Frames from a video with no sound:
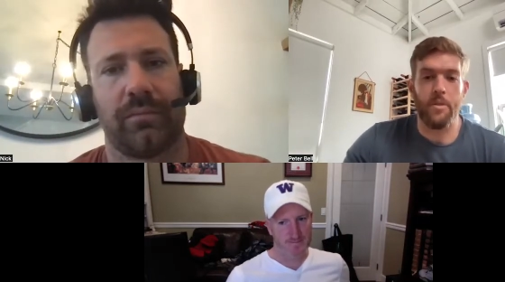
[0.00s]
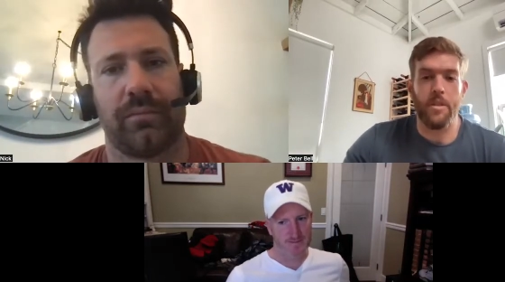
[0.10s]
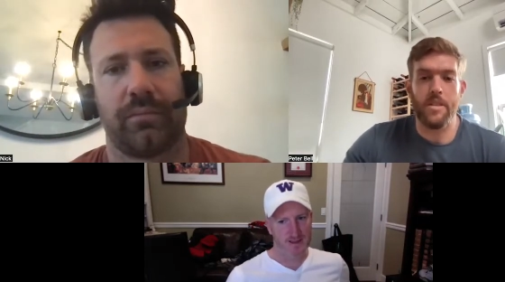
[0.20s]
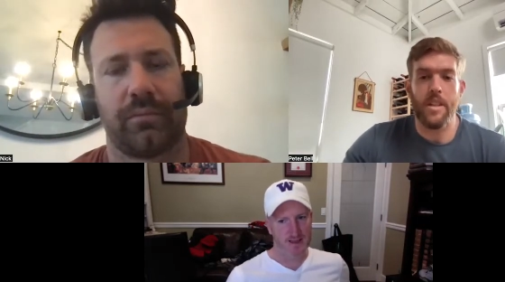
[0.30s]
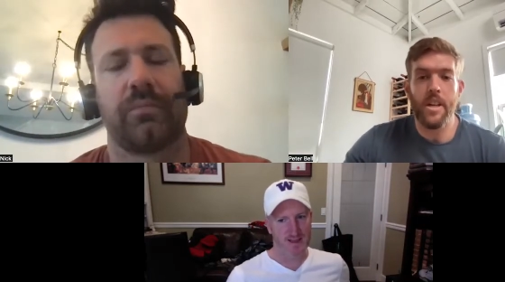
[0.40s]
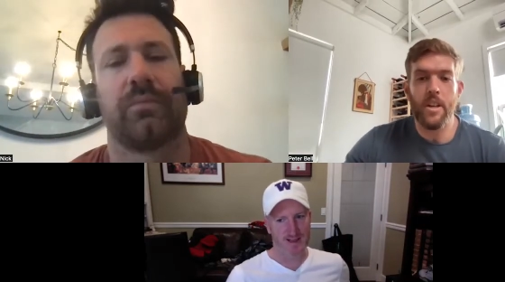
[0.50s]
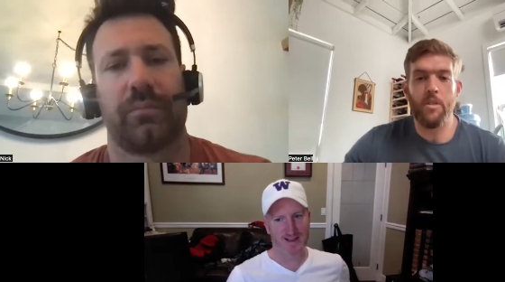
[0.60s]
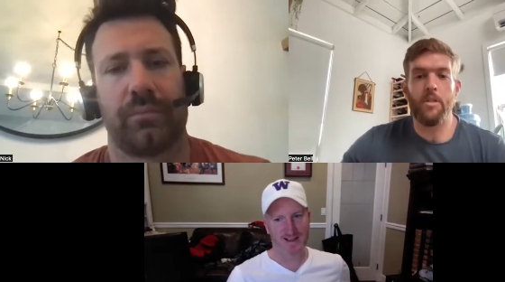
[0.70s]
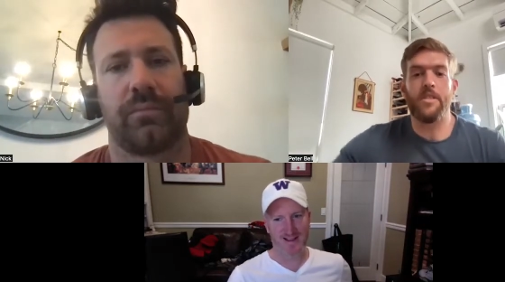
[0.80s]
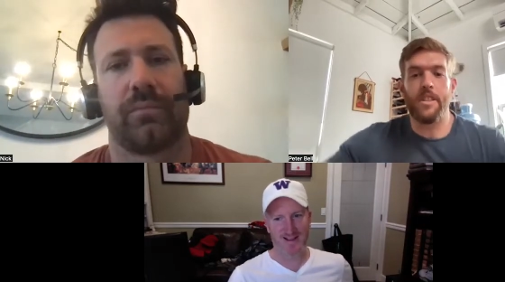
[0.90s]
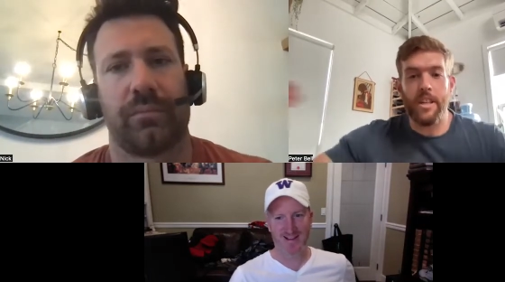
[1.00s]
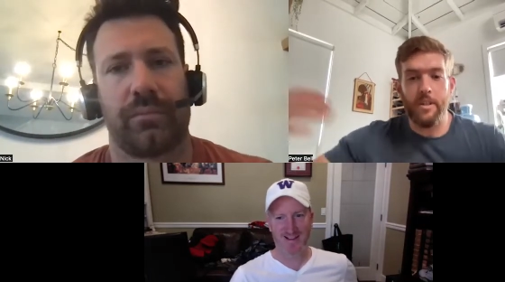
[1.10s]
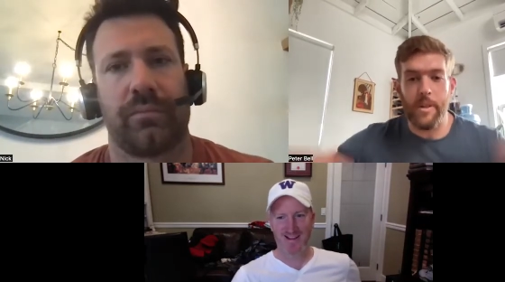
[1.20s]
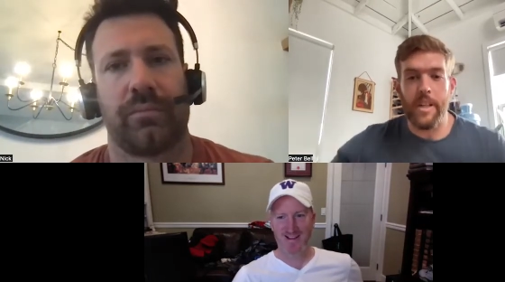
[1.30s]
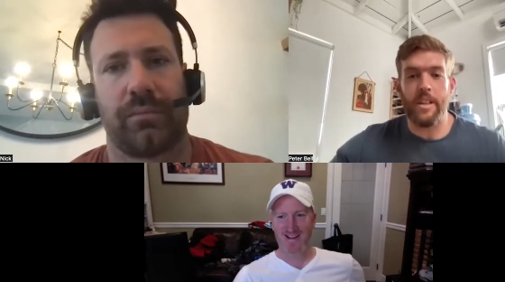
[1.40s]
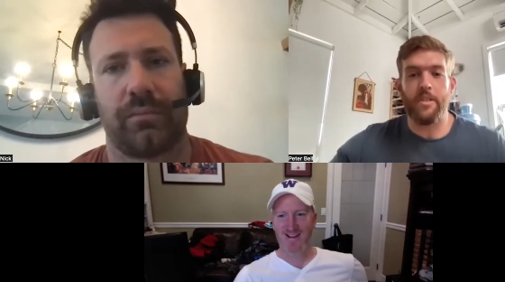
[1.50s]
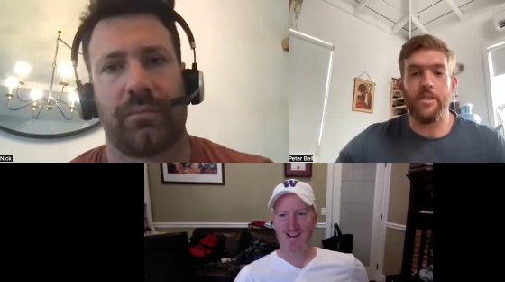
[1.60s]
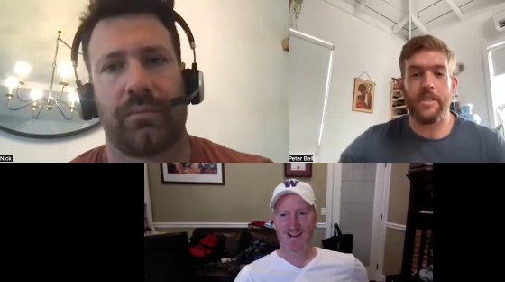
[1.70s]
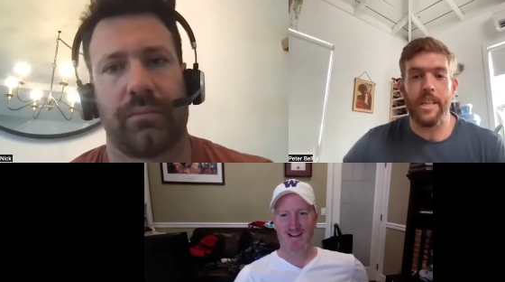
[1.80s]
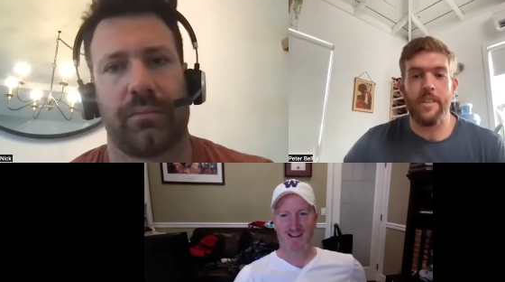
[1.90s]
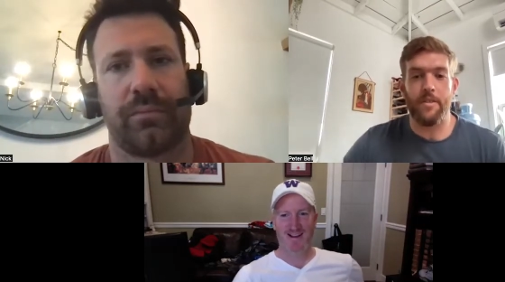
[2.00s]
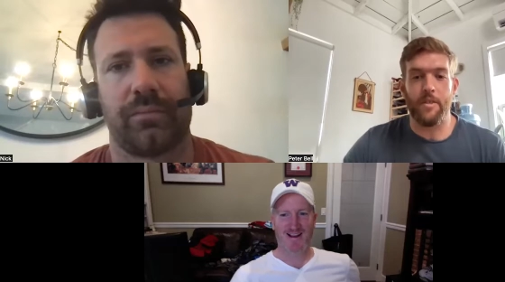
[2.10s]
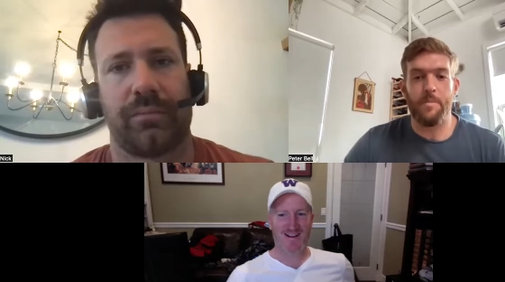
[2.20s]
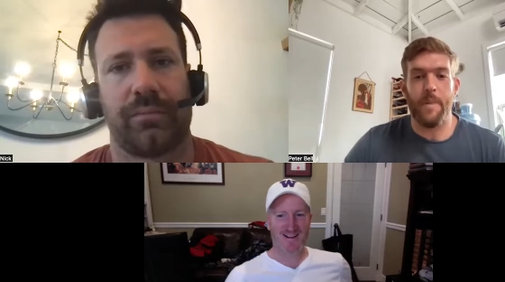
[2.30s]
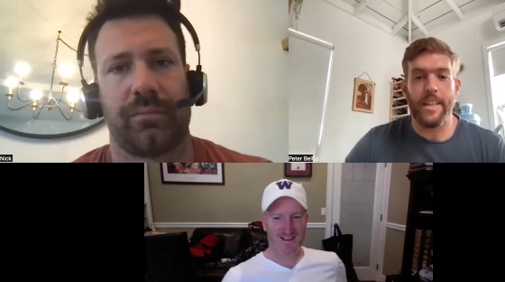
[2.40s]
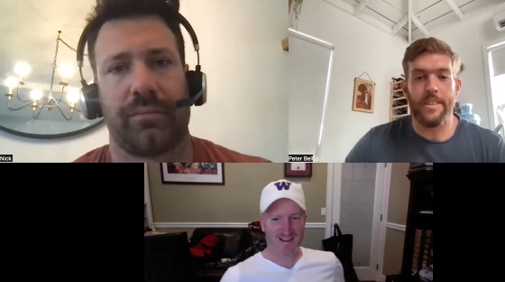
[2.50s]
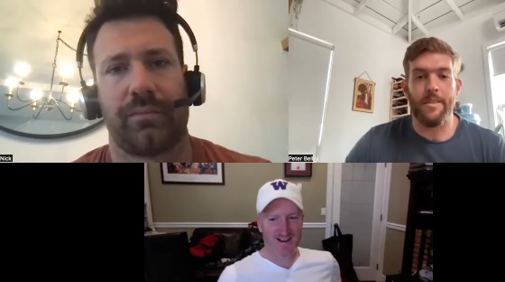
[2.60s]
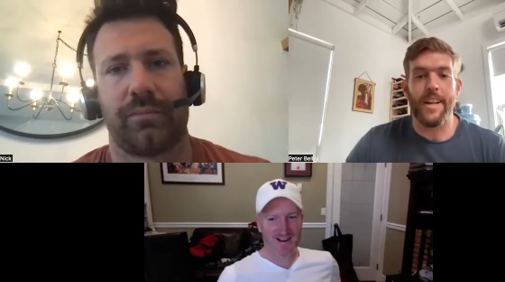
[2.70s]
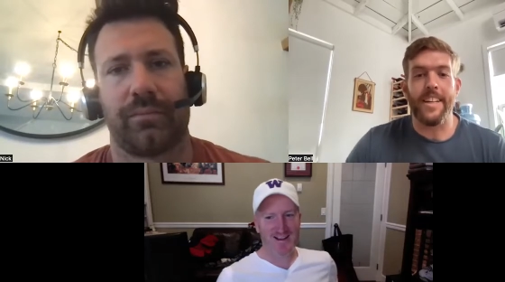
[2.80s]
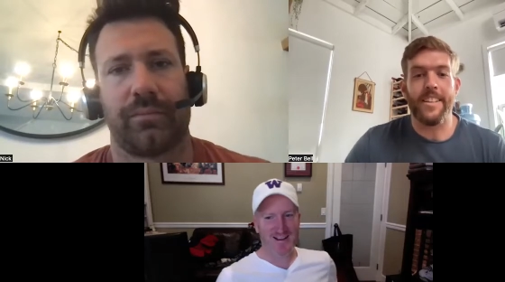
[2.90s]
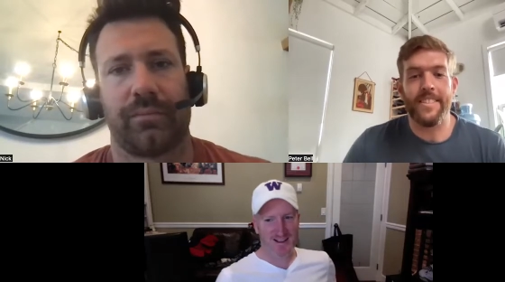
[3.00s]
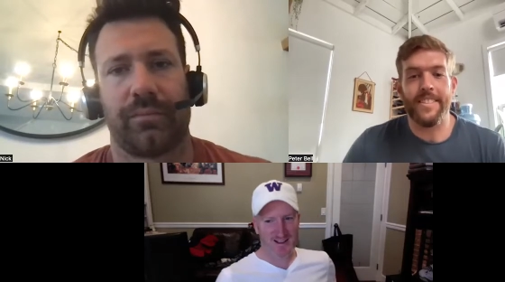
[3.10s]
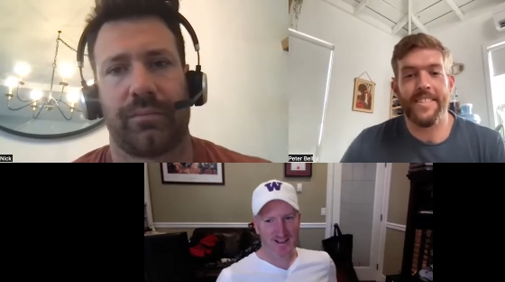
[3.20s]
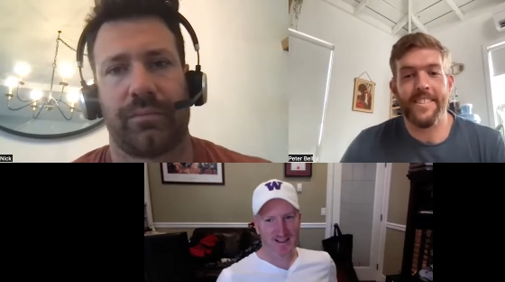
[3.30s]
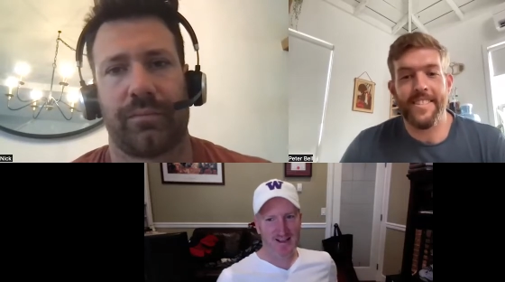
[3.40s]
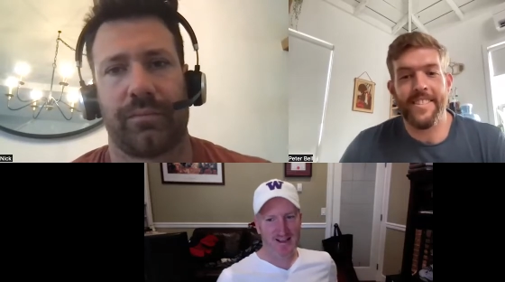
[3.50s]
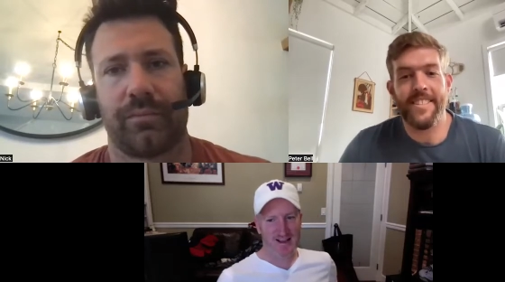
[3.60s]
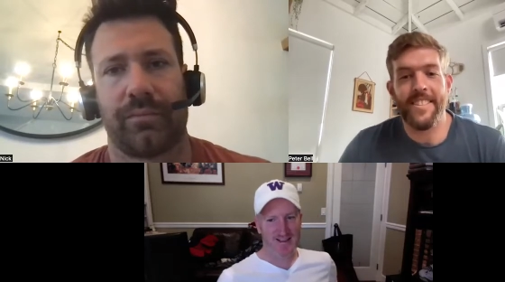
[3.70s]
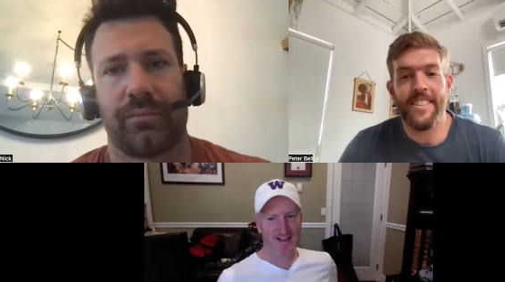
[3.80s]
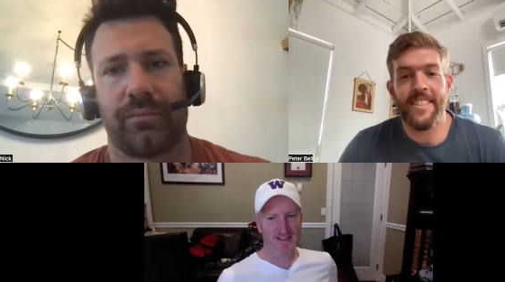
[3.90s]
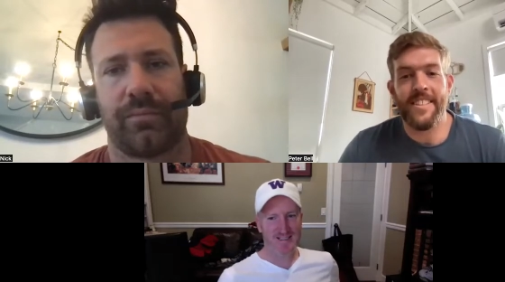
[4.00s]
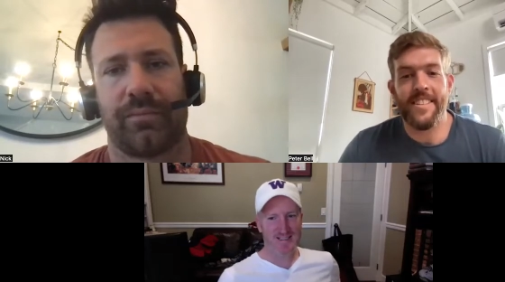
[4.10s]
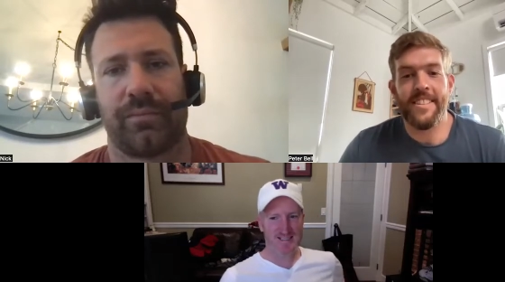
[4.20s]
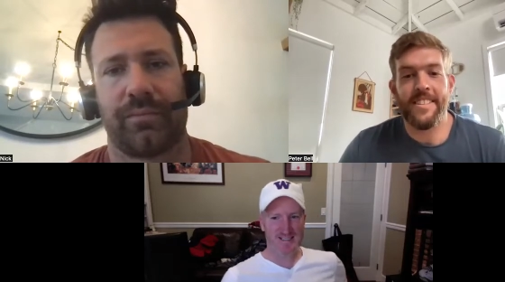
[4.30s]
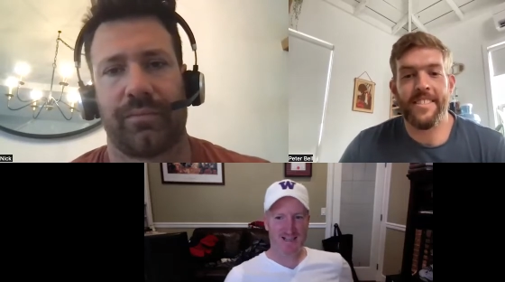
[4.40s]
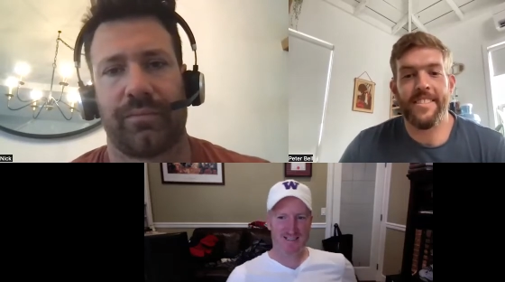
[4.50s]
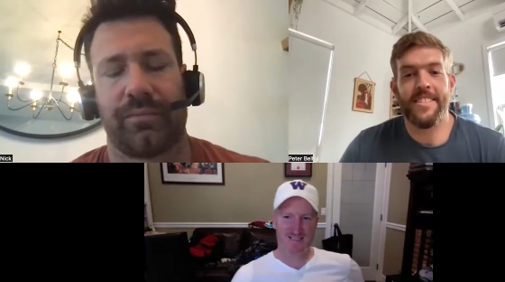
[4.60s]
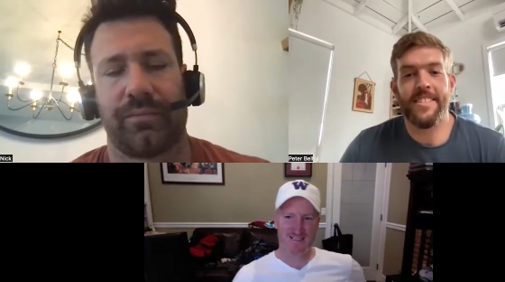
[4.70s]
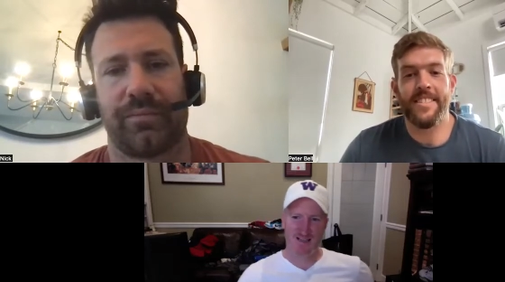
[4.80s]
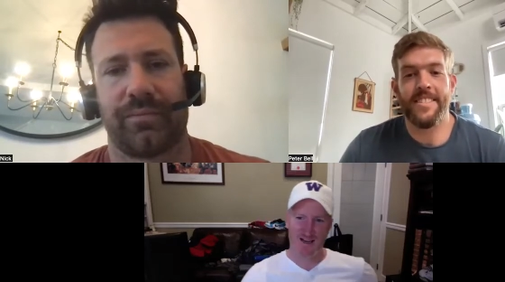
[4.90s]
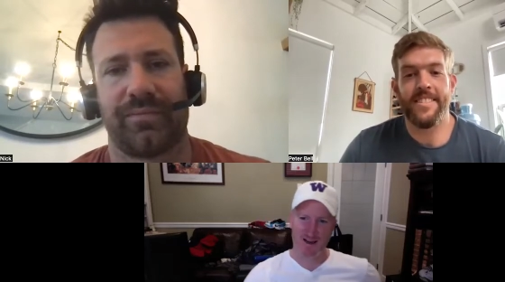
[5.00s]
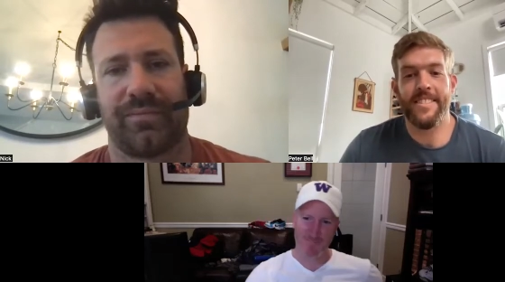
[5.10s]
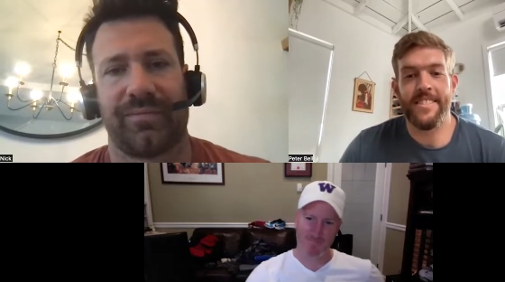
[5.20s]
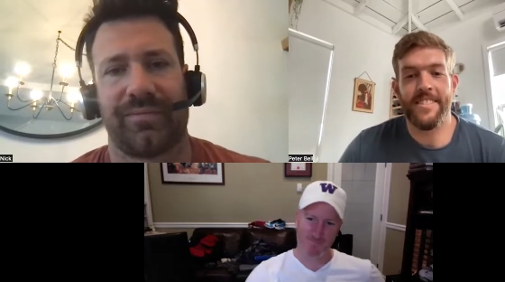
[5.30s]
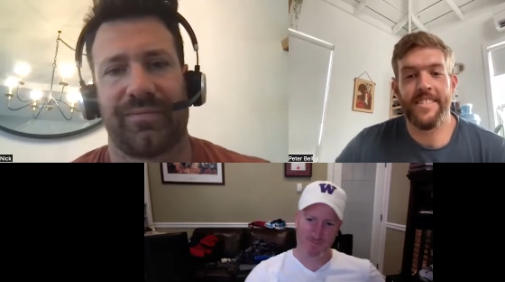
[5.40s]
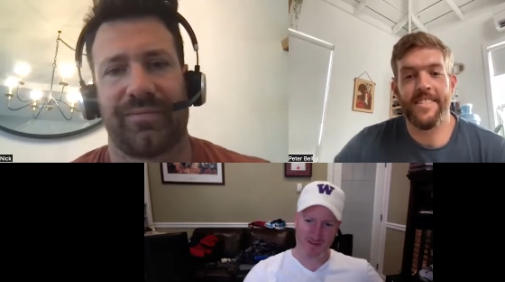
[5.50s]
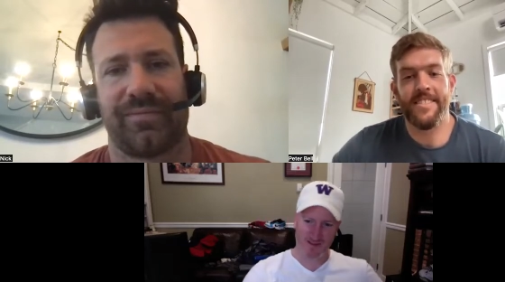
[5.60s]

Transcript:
Speaker 1: like who does who does he reading who is he influenced by yeah. to write
Speaker 2: yeah, that's that's um